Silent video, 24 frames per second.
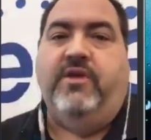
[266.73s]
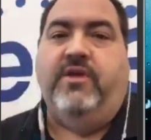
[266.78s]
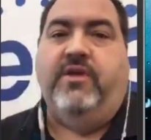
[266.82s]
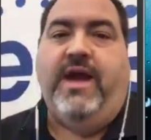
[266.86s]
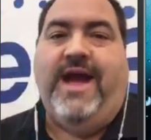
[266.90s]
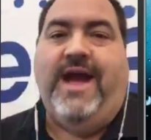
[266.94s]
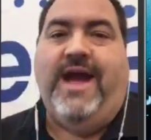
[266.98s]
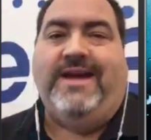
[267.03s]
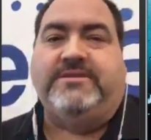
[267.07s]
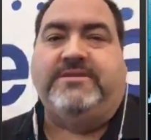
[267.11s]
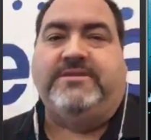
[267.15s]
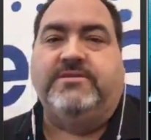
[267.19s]

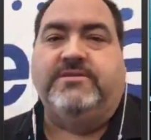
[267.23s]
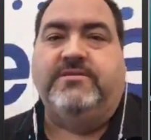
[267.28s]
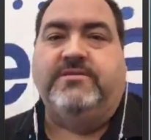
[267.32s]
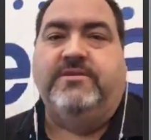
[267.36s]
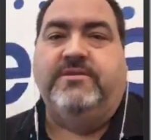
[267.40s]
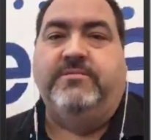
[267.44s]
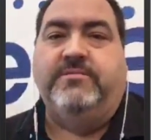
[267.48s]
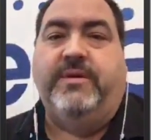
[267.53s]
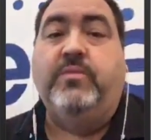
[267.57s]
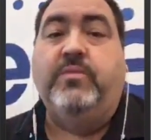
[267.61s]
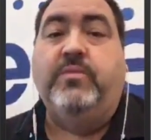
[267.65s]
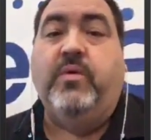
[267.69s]
grass or
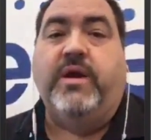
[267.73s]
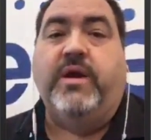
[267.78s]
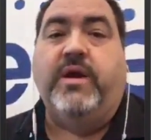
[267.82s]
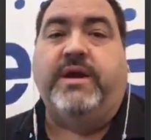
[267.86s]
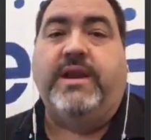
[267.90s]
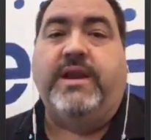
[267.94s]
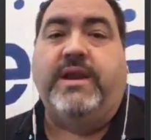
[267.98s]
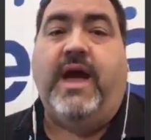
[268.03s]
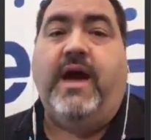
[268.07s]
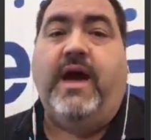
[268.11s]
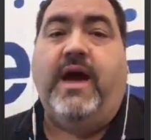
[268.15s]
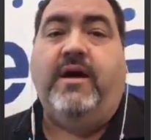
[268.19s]
you've been
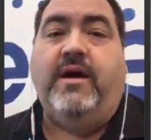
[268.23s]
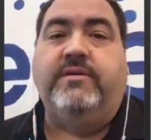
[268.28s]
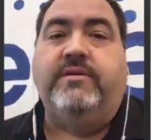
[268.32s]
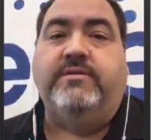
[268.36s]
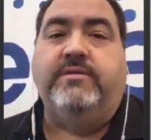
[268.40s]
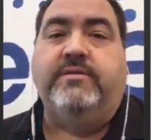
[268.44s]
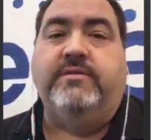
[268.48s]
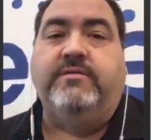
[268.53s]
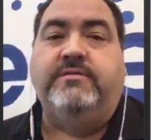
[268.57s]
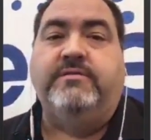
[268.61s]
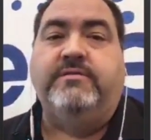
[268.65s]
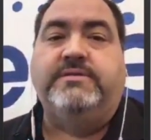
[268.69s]
working out
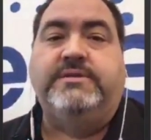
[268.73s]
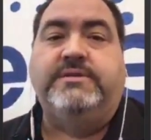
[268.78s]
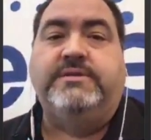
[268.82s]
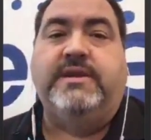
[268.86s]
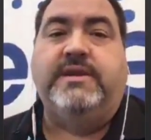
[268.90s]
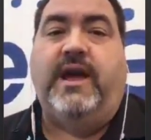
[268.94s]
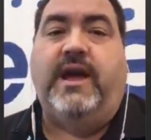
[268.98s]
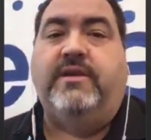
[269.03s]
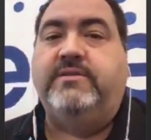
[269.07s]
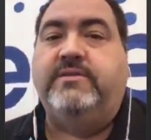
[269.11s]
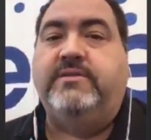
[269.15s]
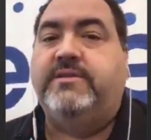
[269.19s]
or
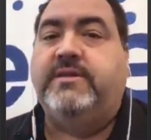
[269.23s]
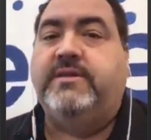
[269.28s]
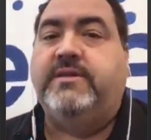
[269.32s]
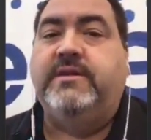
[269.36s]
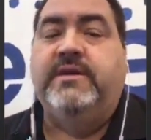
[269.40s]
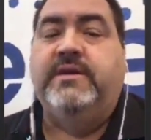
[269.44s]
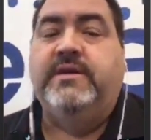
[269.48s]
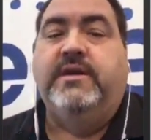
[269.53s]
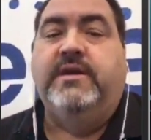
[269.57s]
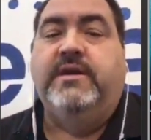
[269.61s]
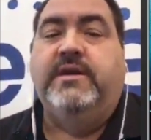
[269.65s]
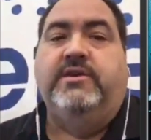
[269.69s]
out at the
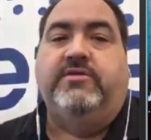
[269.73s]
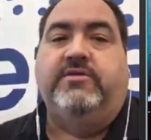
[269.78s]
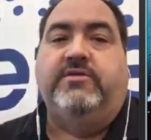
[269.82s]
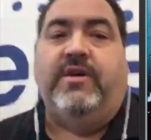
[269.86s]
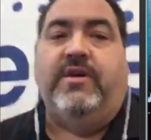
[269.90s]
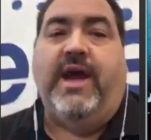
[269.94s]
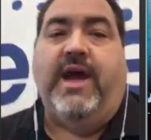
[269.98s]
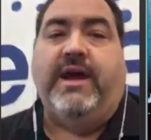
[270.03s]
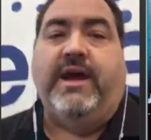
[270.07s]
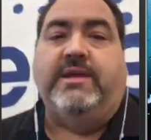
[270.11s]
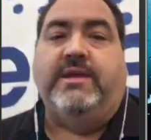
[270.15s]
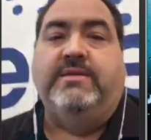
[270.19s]

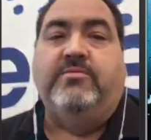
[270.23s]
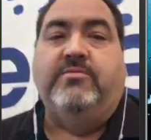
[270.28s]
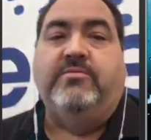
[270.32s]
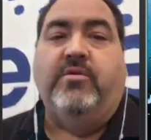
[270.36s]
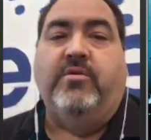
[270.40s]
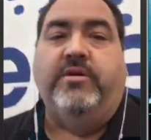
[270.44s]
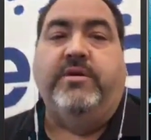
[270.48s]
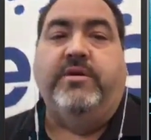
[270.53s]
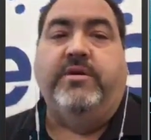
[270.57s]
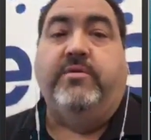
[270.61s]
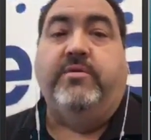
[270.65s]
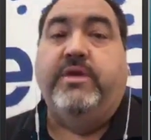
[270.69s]
track in the
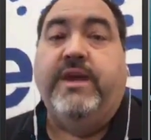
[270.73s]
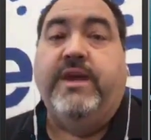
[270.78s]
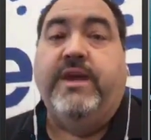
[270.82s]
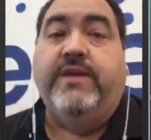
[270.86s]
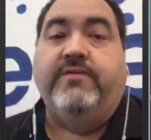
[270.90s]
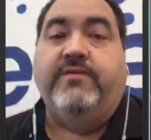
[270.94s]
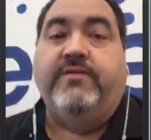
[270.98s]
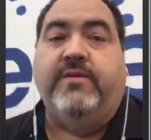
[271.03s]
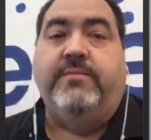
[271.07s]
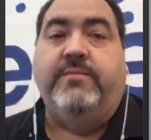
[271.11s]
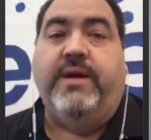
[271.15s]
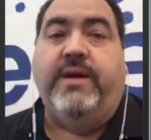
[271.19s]
morning or
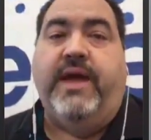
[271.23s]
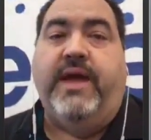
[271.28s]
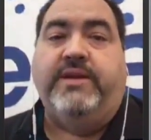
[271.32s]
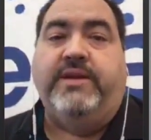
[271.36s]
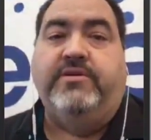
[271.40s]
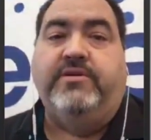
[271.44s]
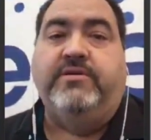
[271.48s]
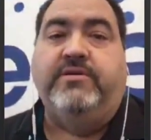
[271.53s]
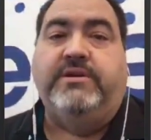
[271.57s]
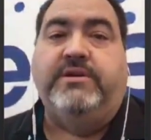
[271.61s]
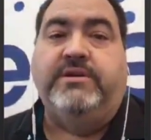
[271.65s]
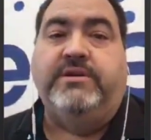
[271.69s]
whatever, and
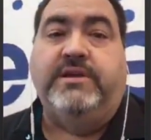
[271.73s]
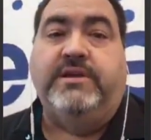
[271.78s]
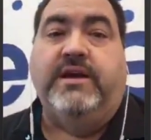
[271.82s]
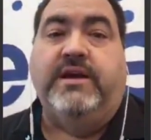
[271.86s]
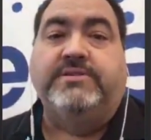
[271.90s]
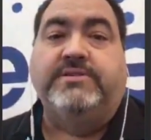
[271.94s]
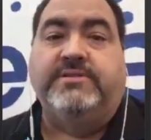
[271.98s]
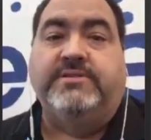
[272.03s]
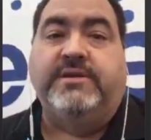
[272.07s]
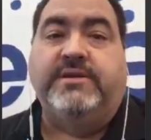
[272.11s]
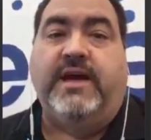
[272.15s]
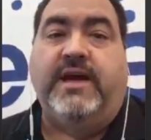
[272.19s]
you could
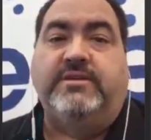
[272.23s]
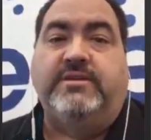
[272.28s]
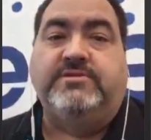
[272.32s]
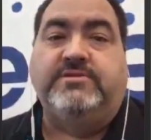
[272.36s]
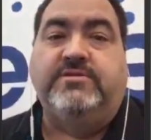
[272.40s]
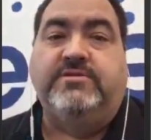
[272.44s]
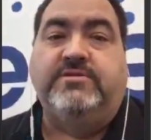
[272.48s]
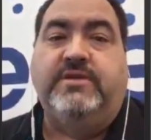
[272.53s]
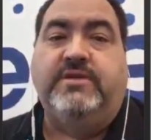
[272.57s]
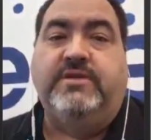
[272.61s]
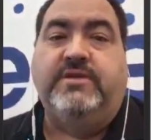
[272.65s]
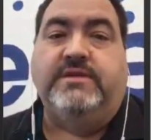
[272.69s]
guzzle down
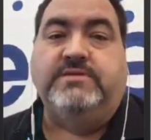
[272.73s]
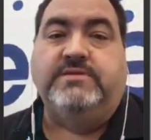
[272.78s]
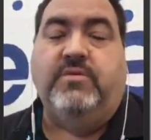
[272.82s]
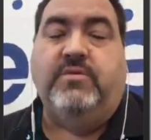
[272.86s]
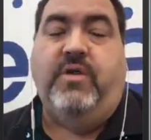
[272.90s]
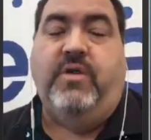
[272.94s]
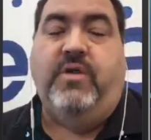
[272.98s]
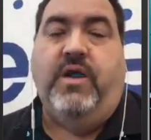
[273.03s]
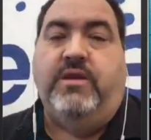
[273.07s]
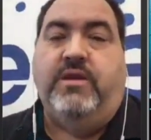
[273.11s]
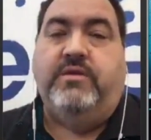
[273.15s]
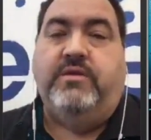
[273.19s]
2 gallons of
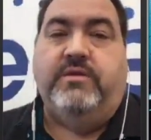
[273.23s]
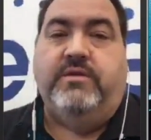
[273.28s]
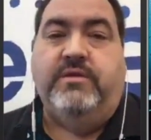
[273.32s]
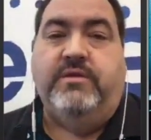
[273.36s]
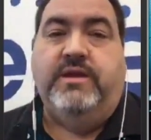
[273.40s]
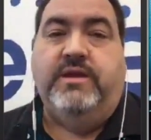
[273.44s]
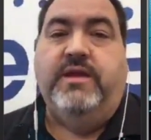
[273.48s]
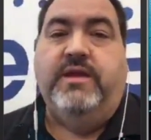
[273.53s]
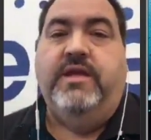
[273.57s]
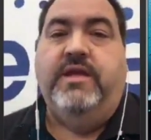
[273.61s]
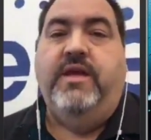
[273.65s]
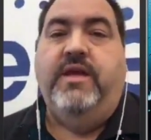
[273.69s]
water,
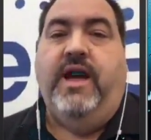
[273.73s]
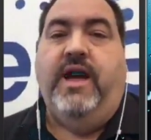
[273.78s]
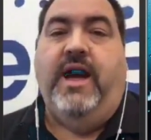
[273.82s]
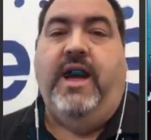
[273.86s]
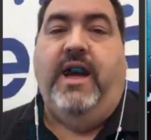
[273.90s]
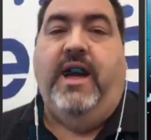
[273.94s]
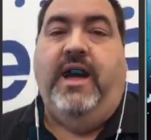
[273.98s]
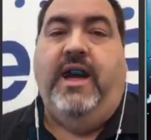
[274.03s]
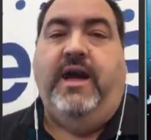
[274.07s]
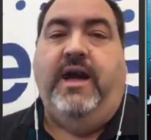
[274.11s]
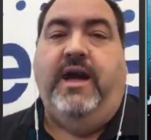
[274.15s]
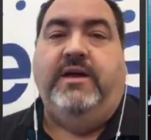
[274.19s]

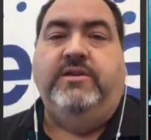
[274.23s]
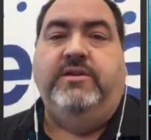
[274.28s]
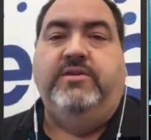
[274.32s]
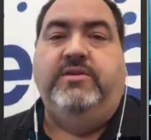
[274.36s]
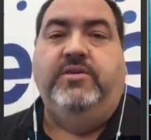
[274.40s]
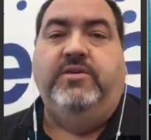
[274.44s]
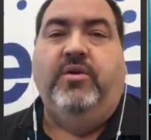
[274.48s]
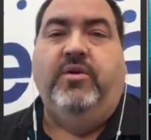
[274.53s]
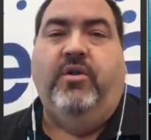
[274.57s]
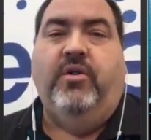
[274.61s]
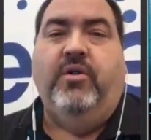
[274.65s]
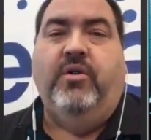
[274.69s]

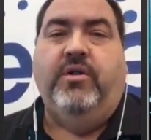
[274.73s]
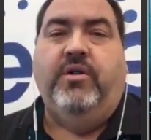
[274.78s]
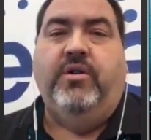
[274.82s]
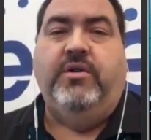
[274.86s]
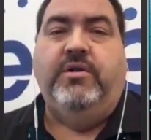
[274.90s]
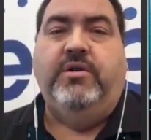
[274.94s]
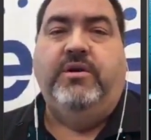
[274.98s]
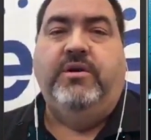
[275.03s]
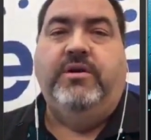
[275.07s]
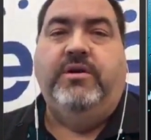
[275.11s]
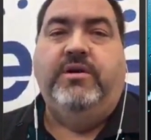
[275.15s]
your